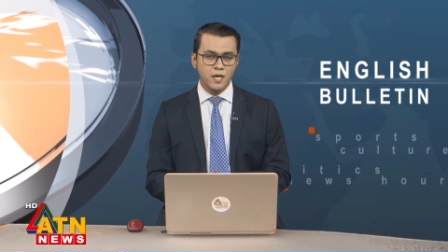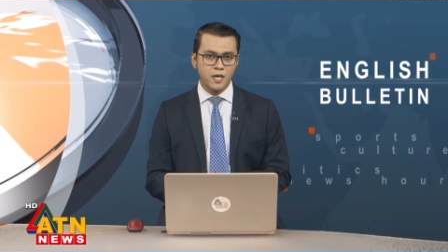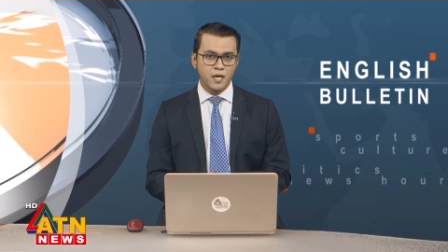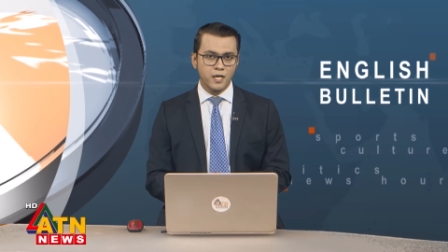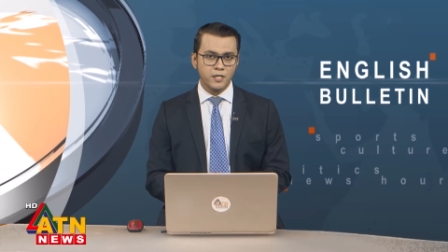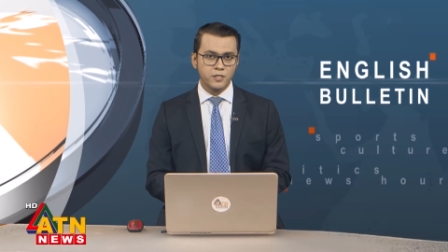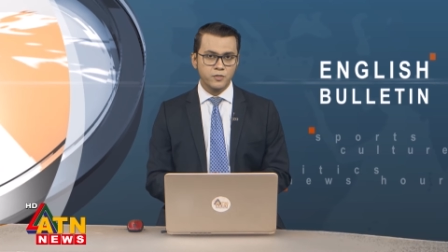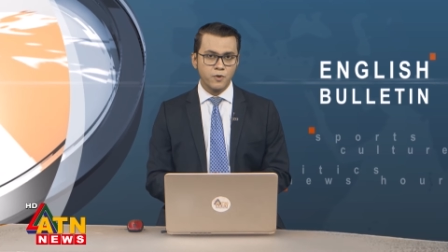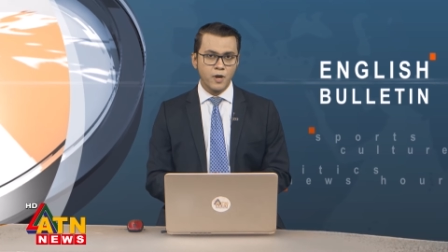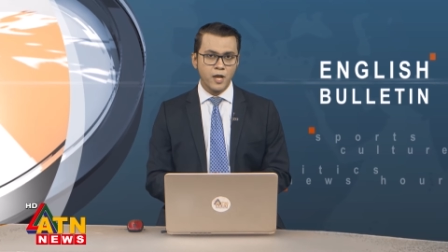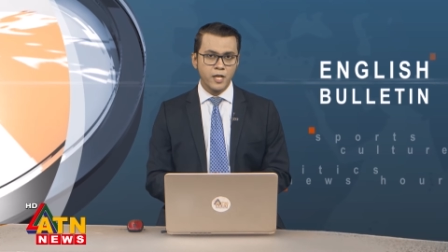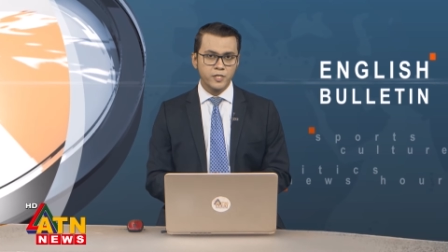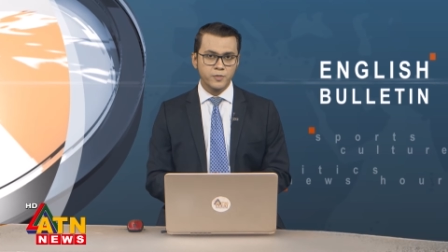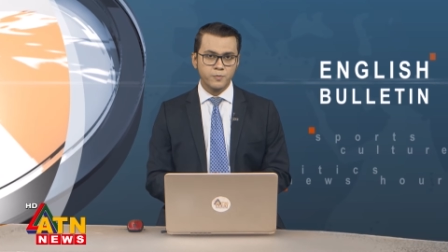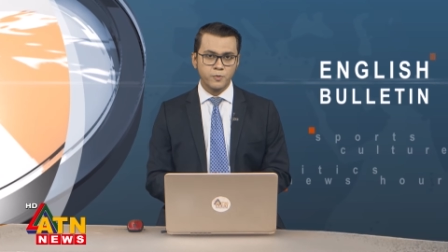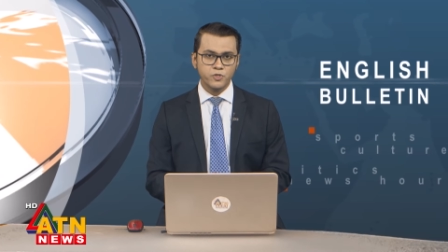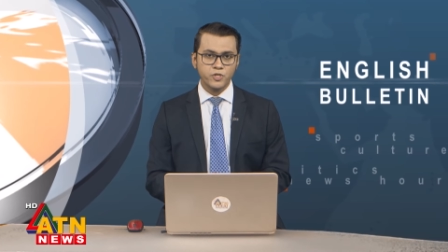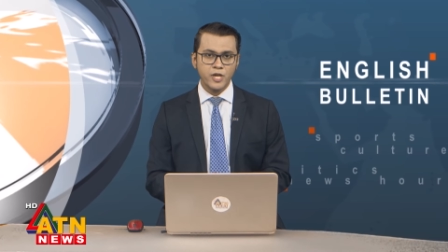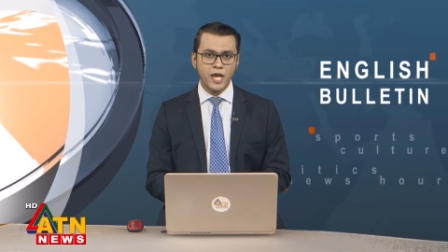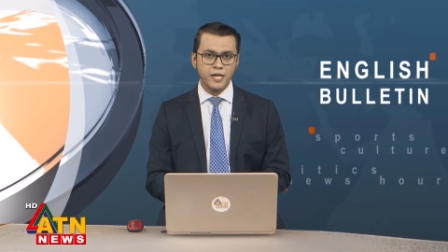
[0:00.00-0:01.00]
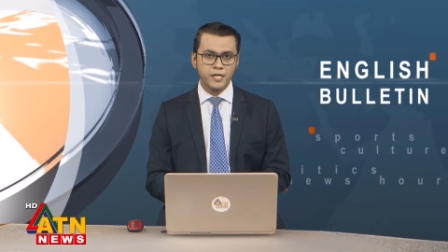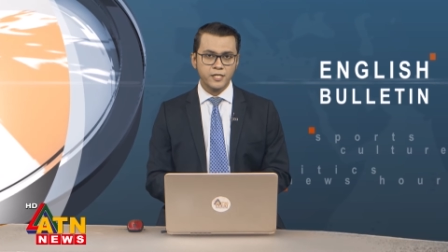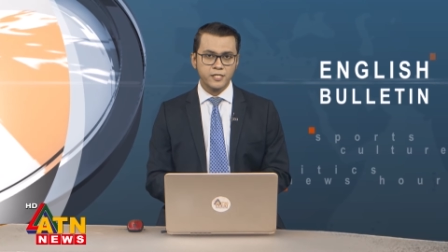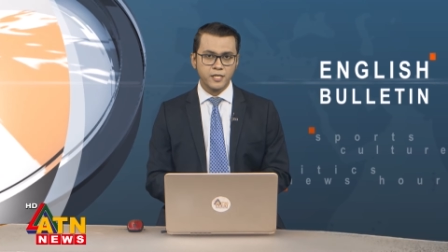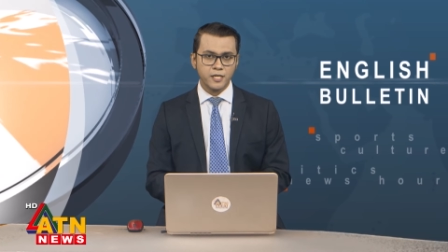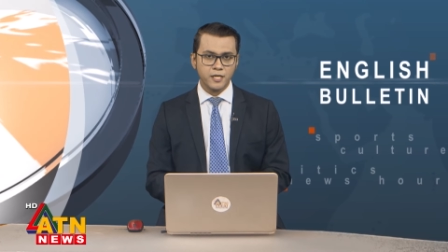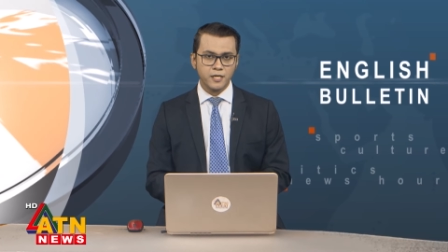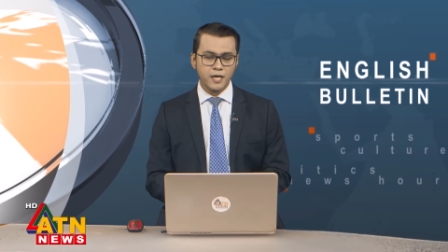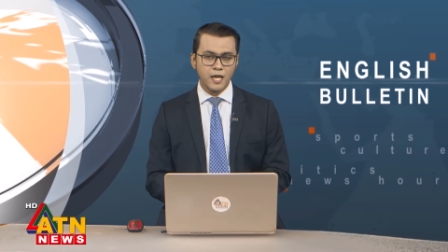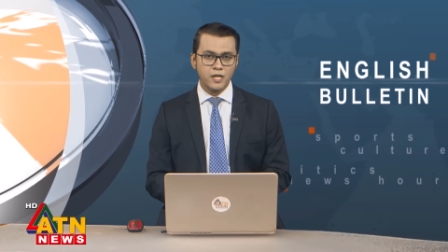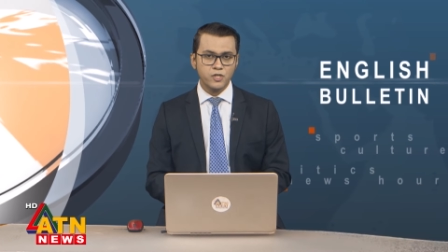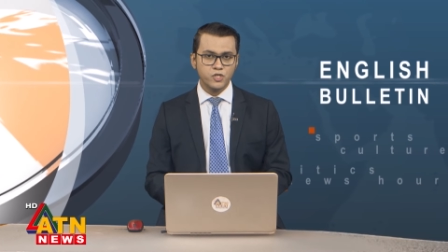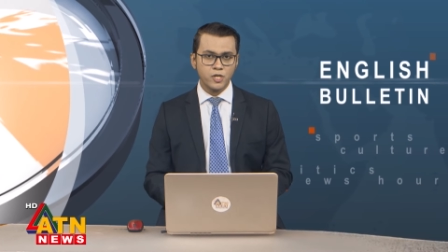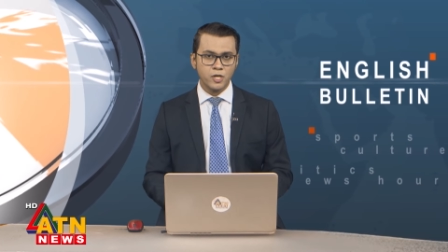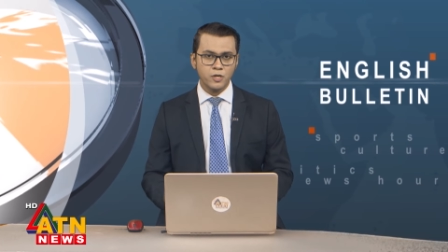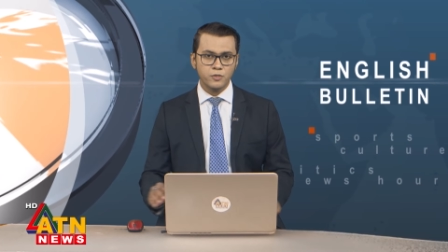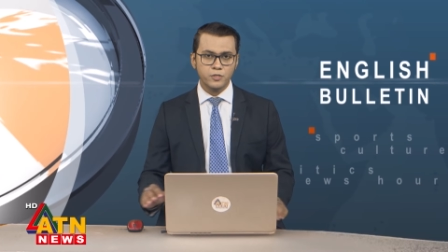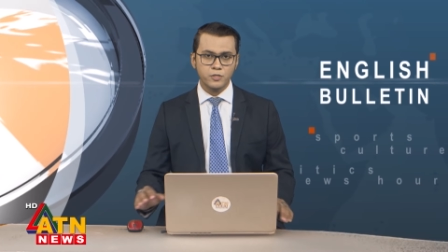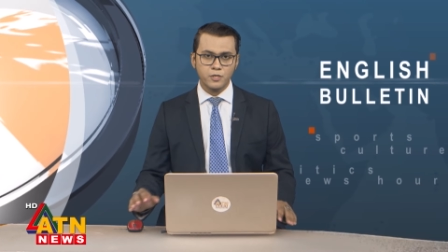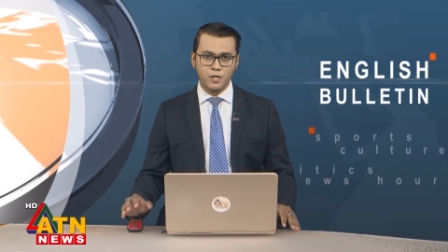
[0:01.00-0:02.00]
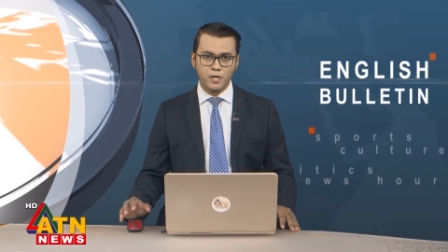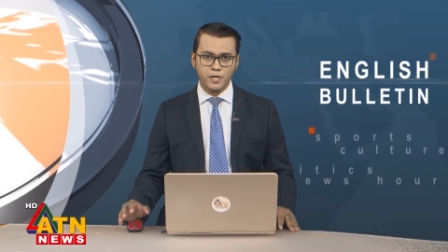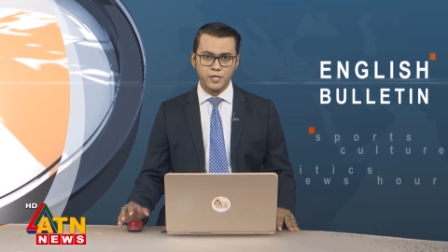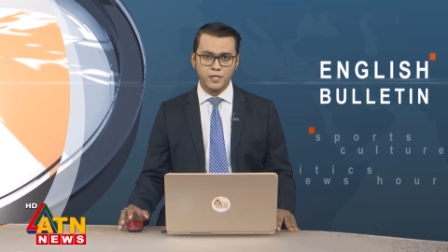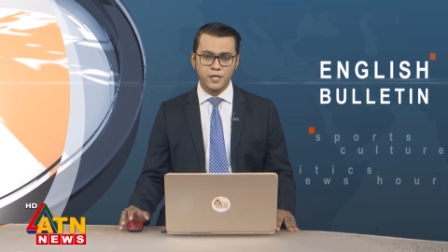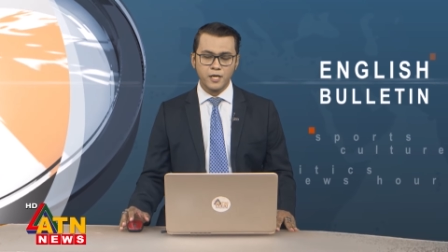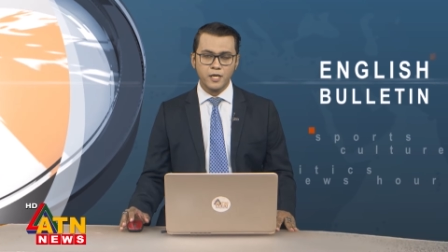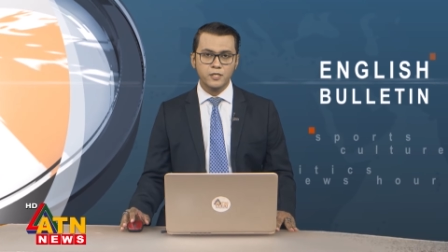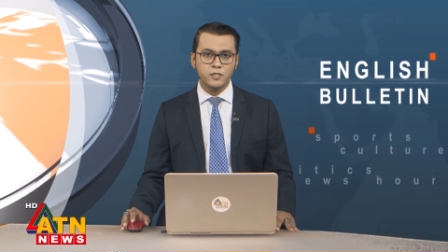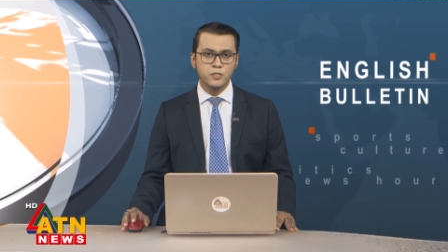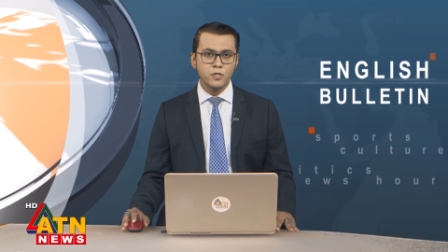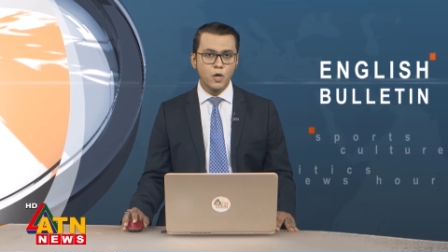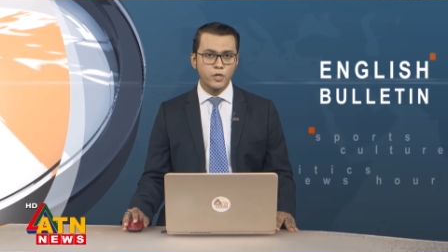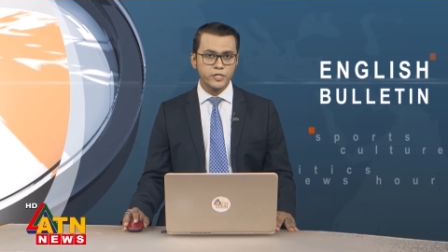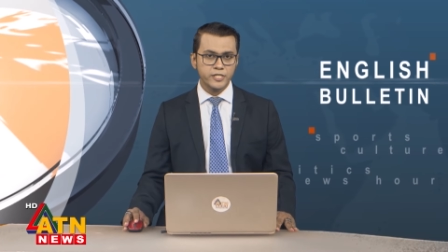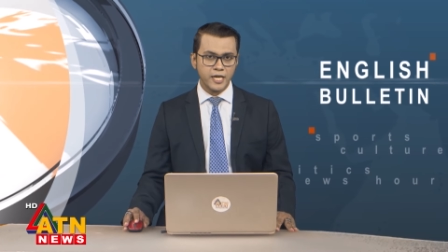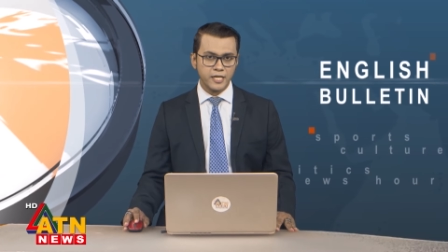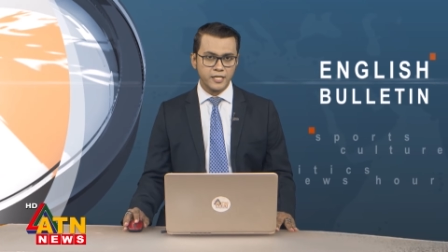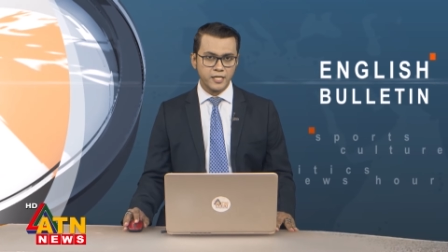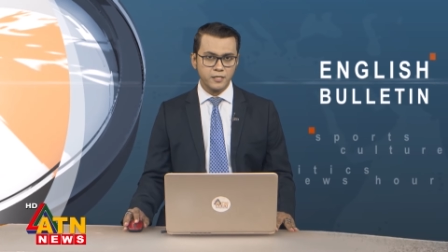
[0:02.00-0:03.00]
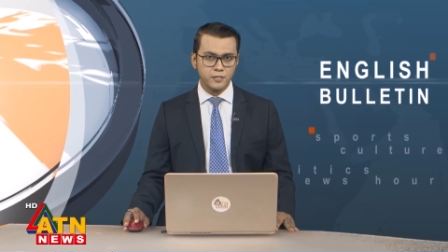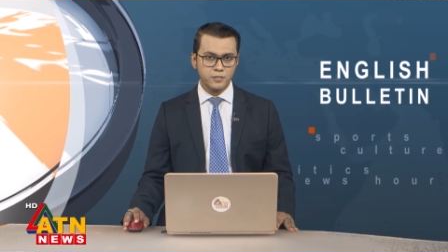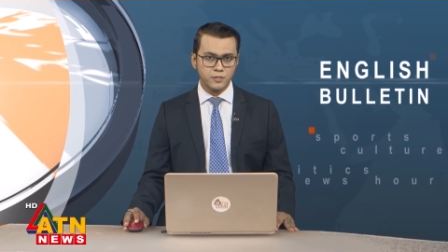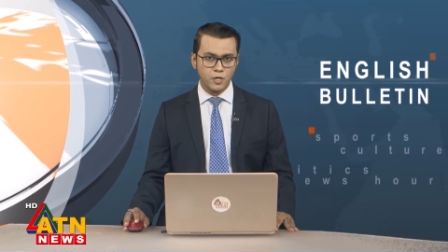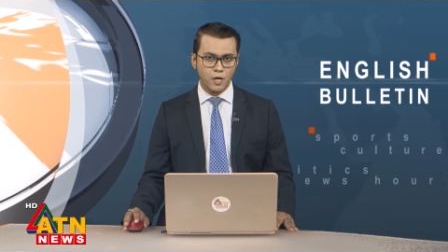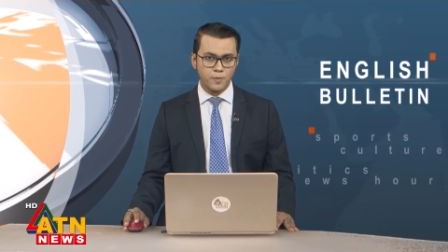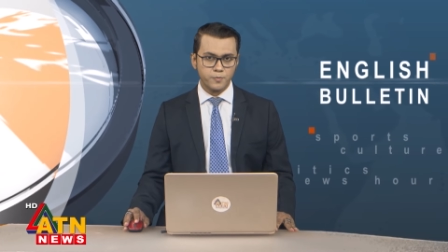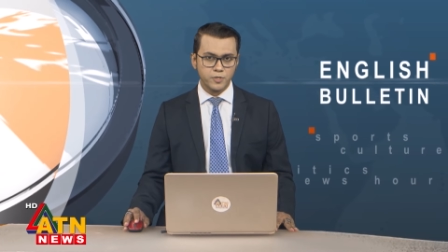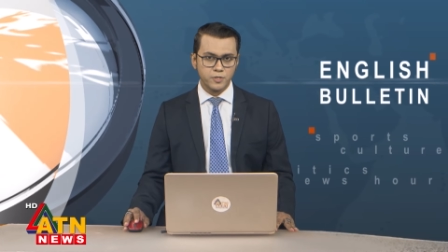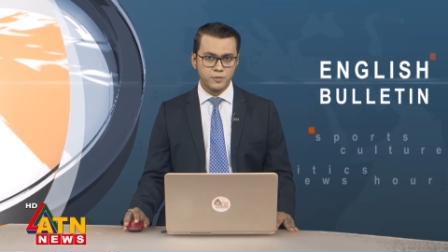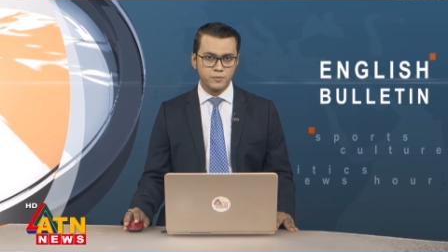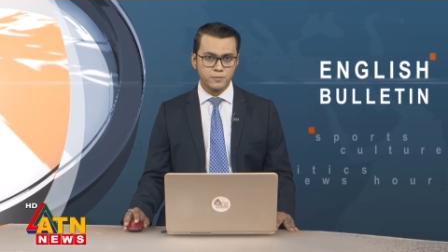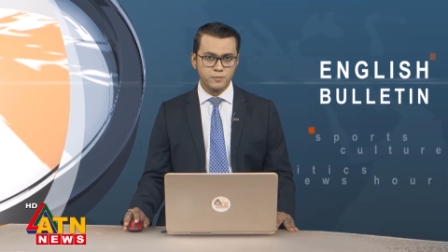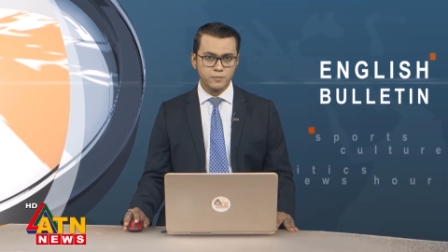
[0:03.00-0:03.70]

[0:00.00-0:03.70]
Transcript: Israel's brutality and genocide is not getting stopped.